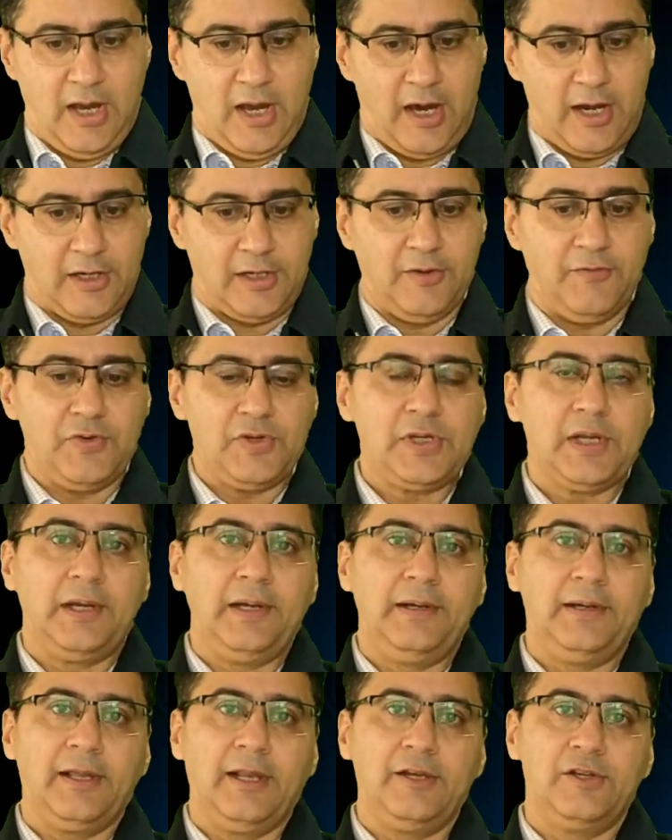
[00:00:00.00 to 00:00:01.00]
Artificial
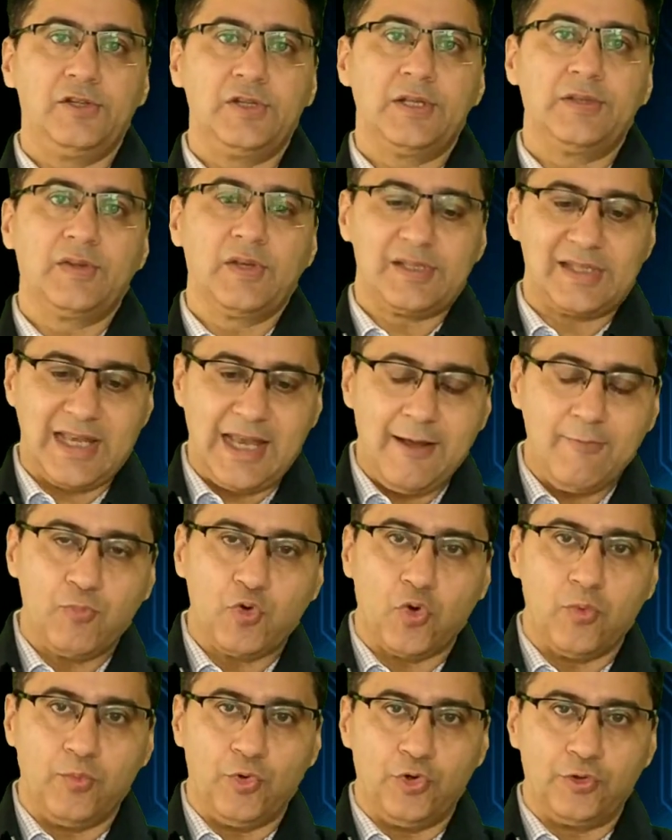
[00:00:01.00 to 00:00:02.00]
intelligence, the same
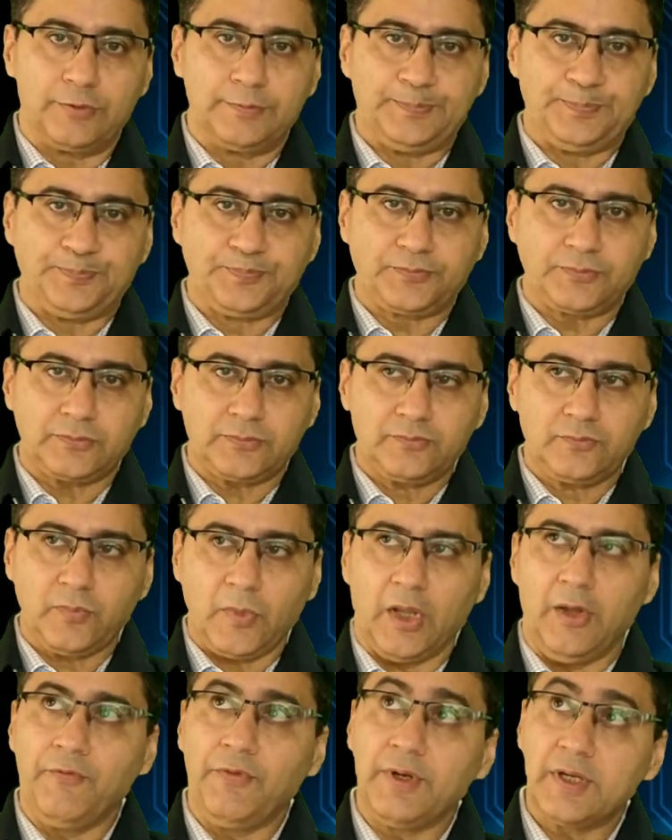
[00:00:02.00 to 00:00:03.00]
robot,
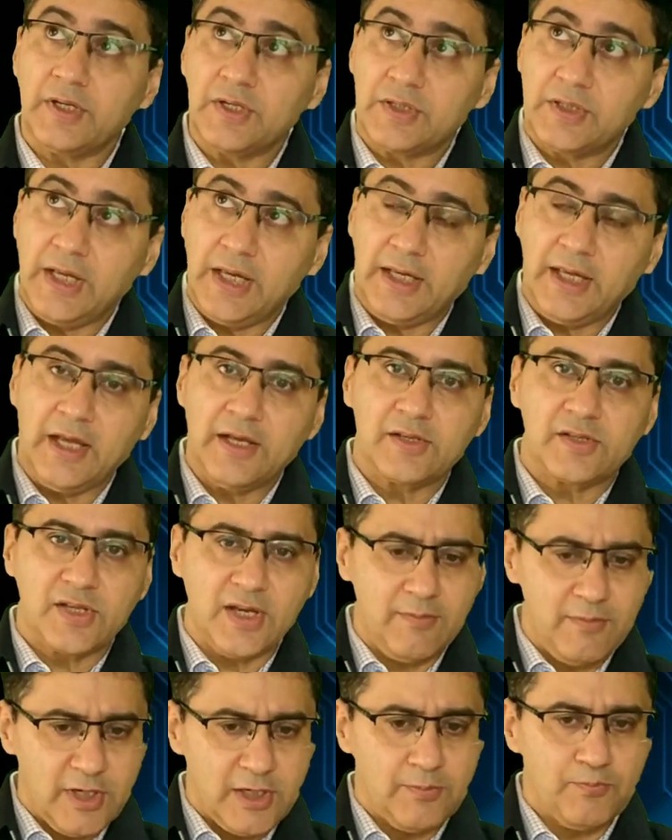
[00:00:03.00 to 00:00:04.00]
if it is taking
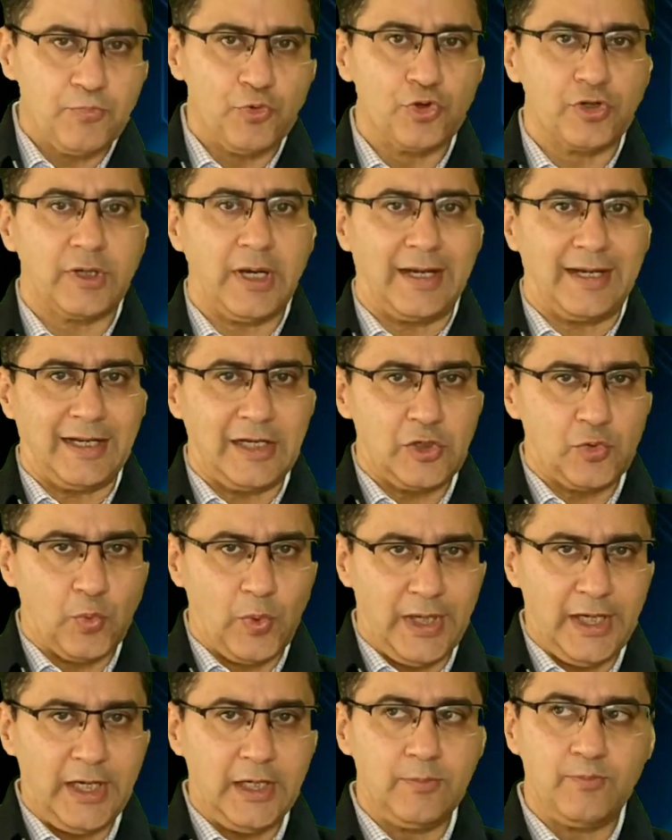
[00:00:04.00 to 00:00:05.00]
some input, at least
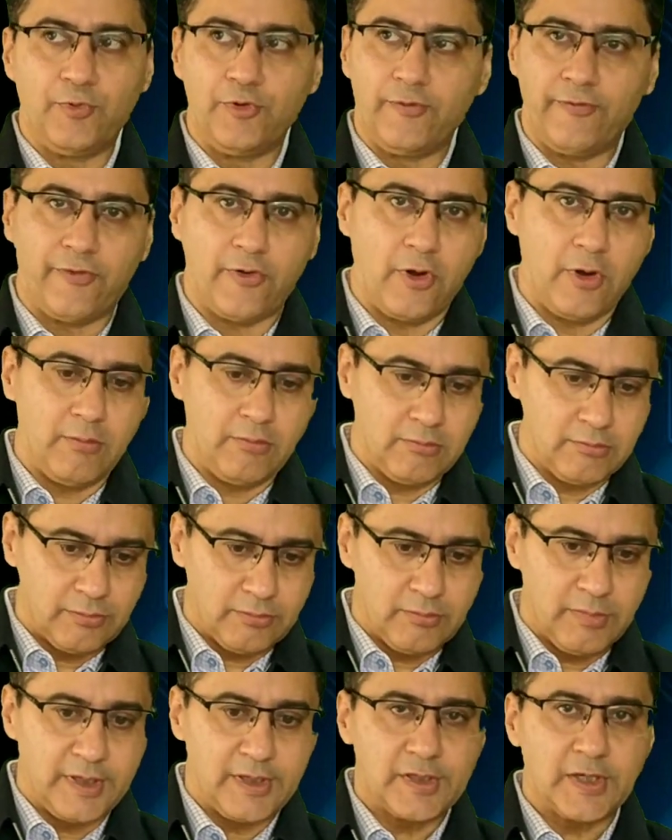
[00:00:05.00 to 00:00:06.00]
one input from
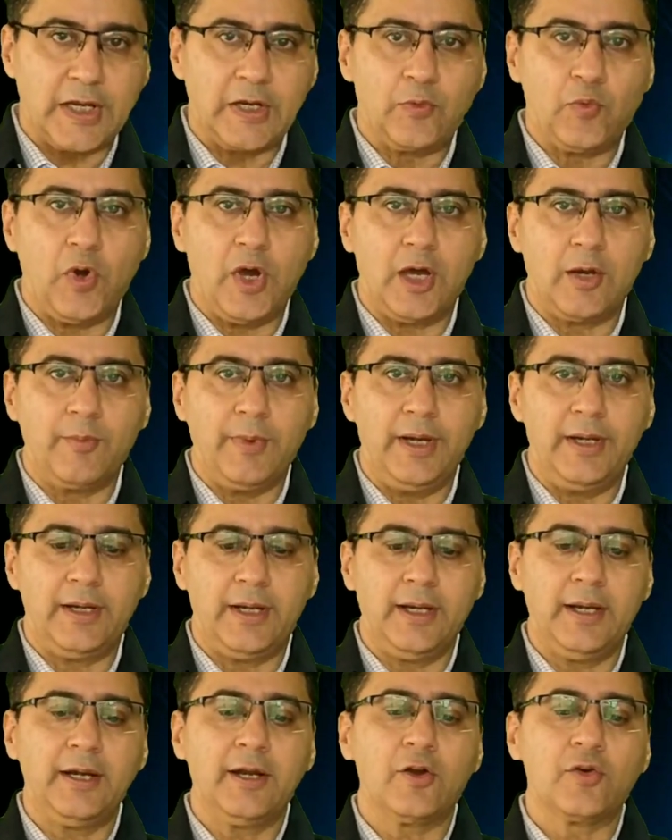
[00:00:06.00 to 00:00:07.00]
its
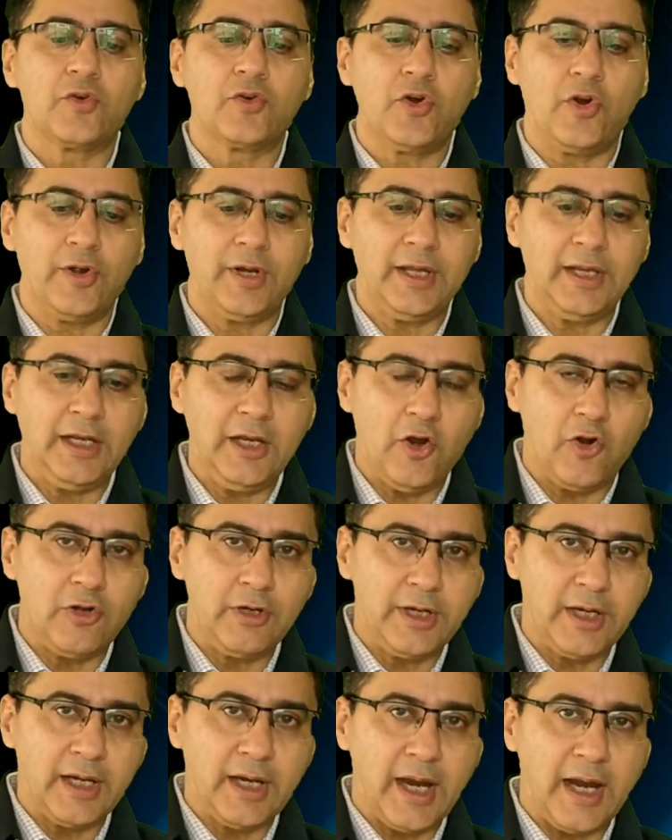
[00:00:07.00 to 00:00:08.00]
environment and accordingly
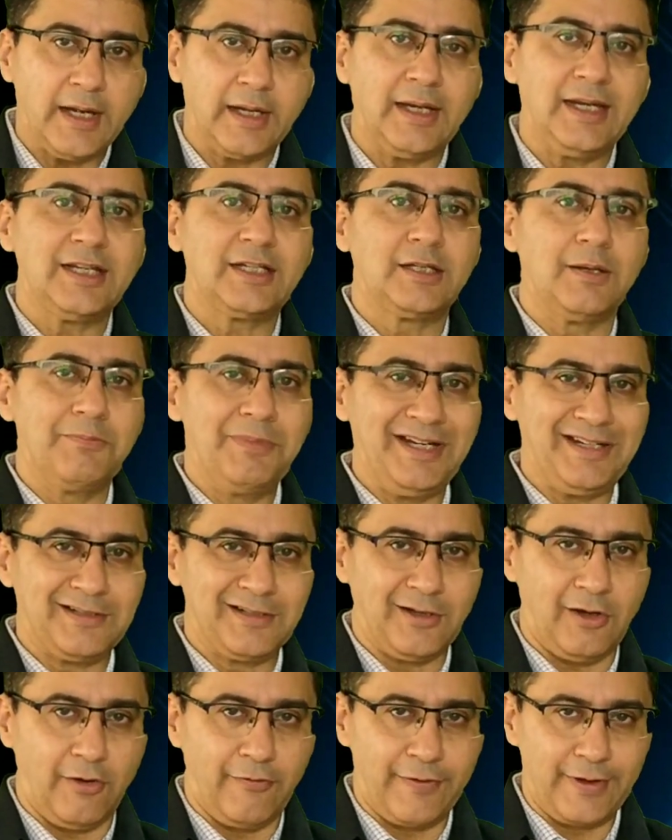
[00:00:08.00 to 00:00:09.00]
altering at least a
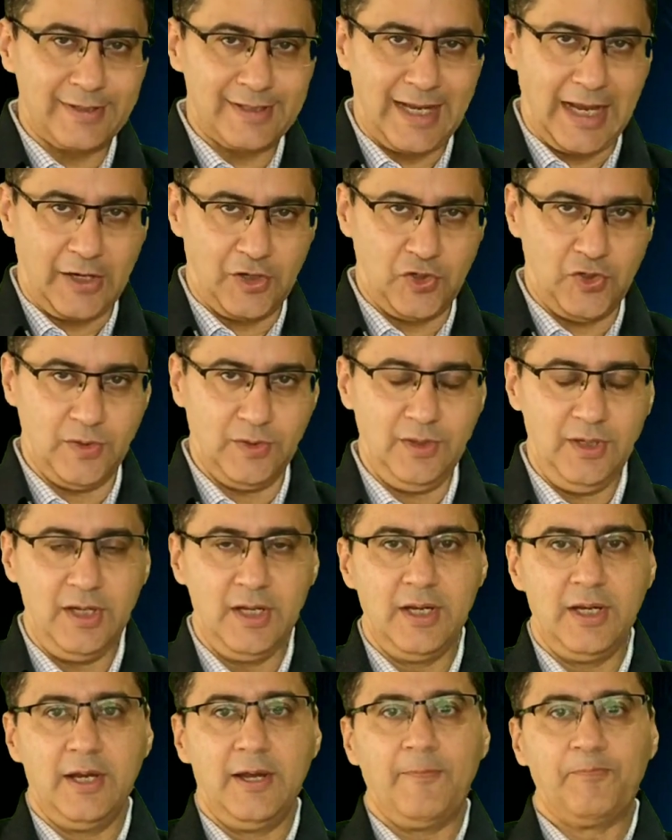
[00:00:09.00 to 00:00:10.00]
bit of its action,
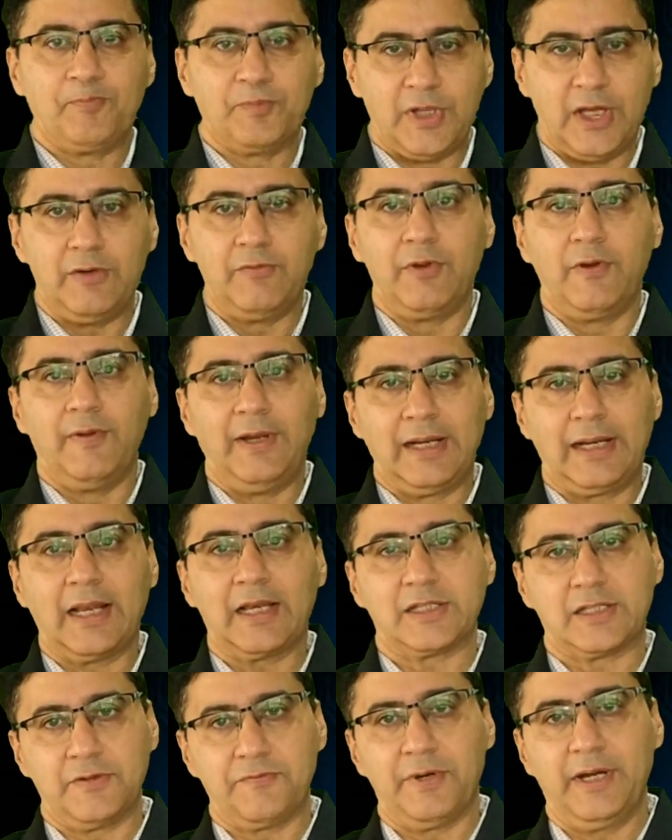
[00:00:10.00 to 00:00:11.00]
then we will
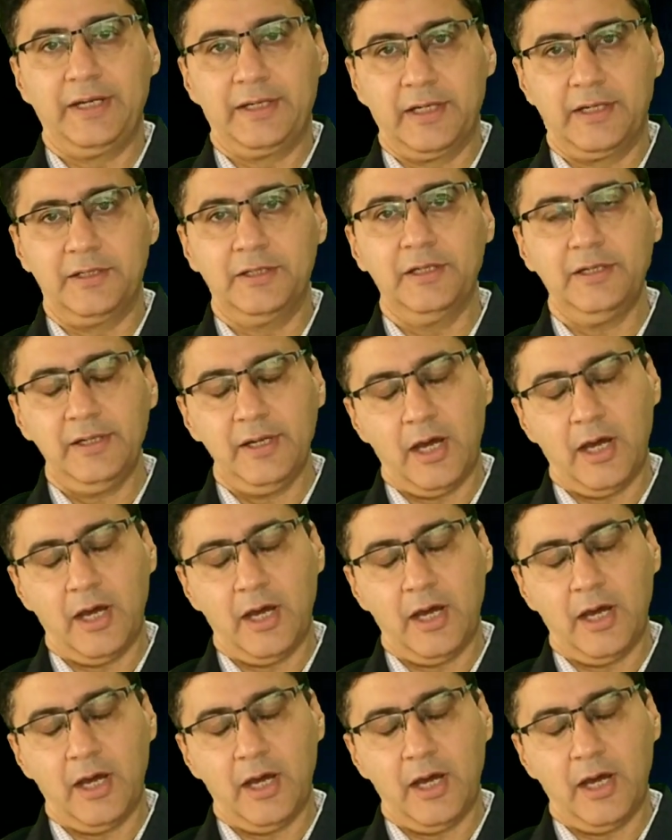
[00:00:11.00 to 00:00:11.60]
classify it under